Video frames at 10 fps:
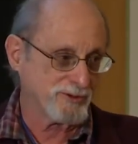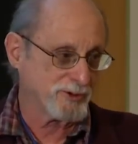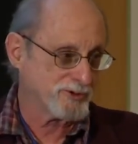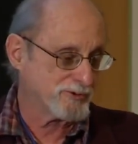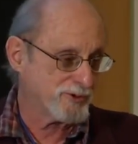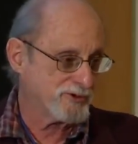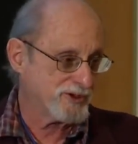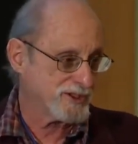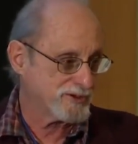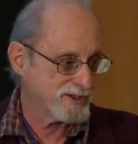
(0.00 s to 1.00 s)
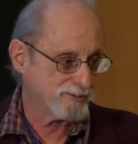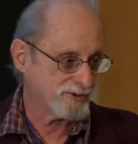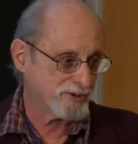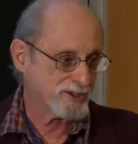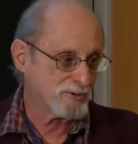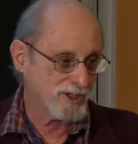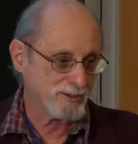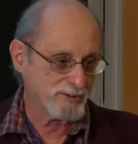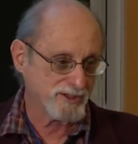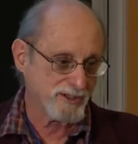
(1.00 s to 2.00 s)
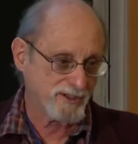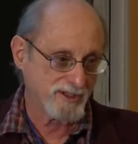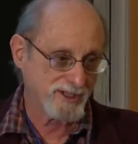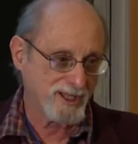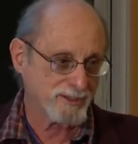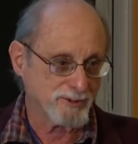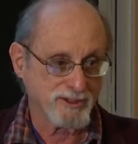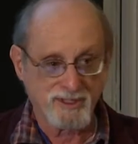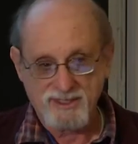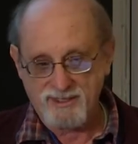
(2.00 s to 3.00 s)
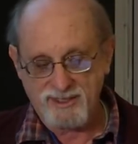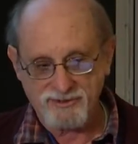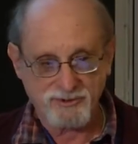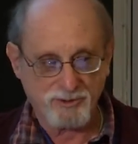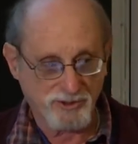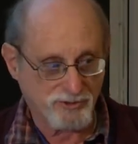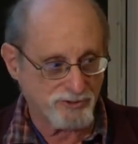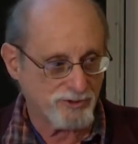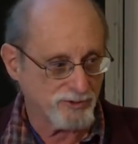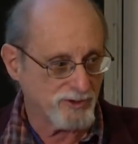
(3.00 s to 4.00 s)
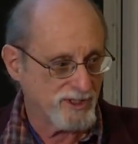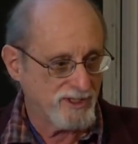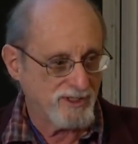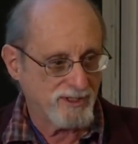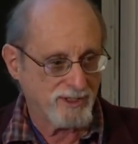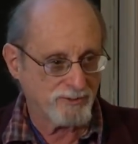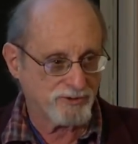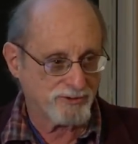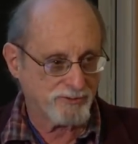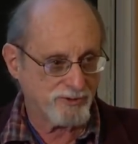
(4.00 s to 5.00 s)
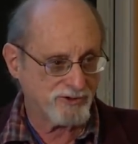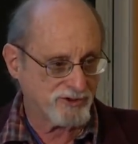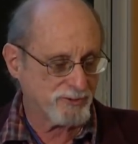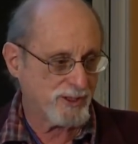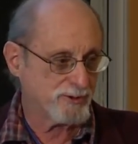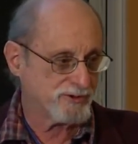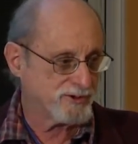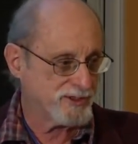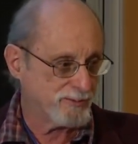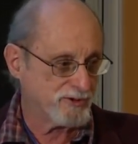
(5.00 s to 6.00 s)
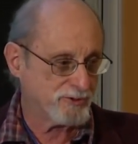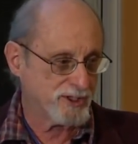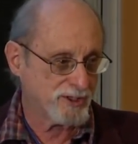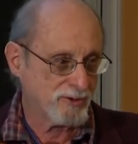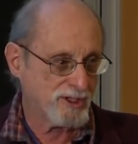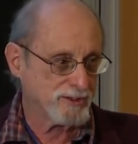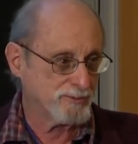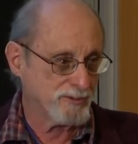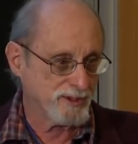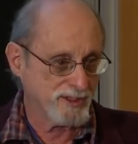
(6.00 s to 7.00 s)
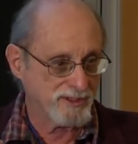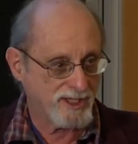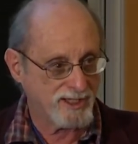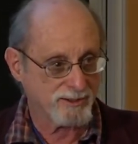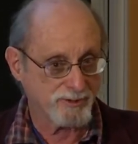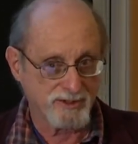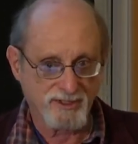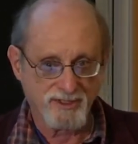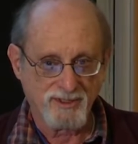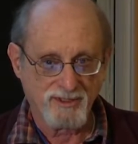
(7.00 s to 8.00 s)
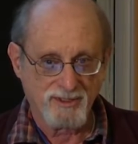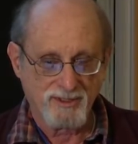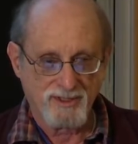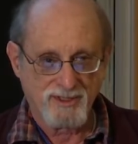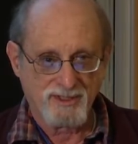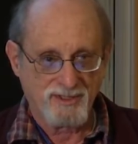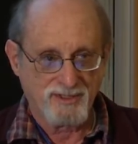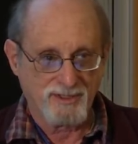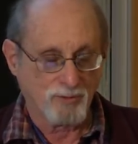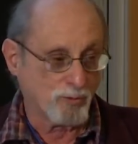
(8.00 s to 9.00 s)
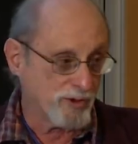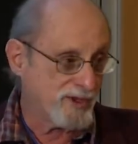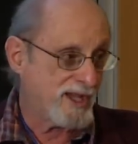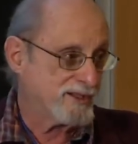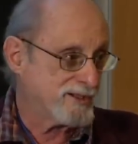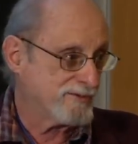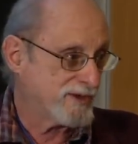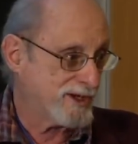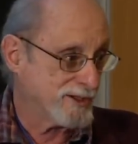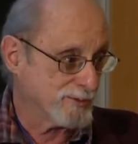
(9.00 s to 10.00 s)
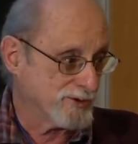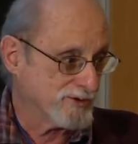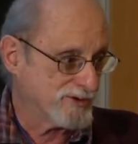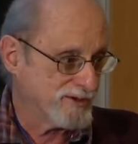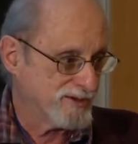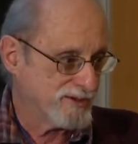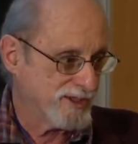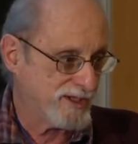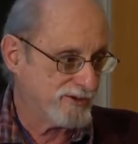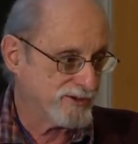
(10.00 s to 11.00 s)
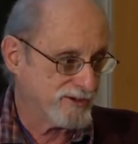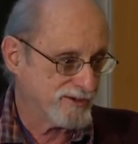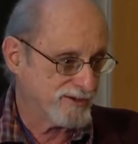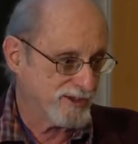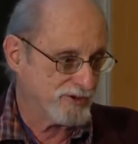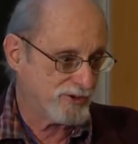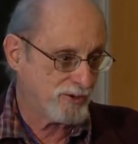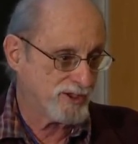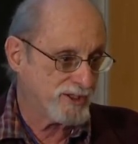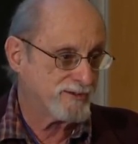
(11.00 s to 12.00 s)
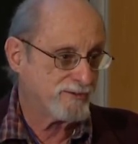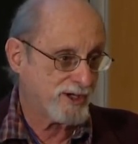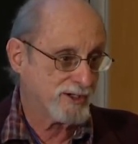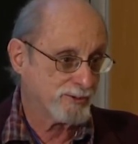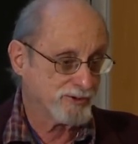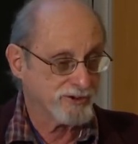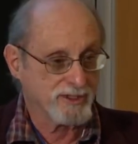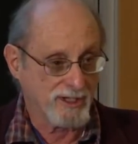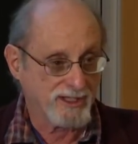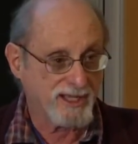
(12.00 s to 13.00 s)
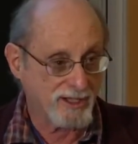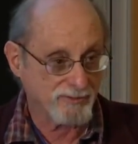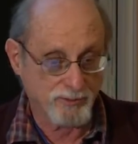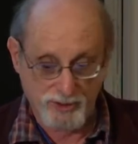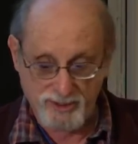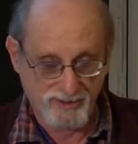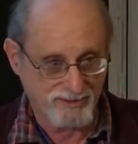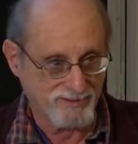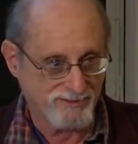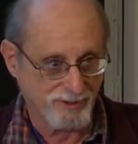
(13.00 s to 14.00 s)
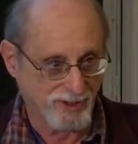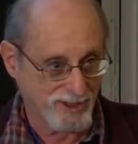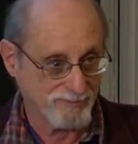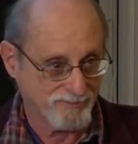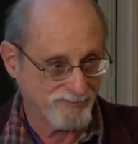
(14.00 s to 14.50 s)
was the first thing to demonstrate quantum entanglement. That isn't quite true. It was the first experiment to demonstrate quantum entanglement without hidden variables. That is, it showed that hidden variables did not account for it. Okay.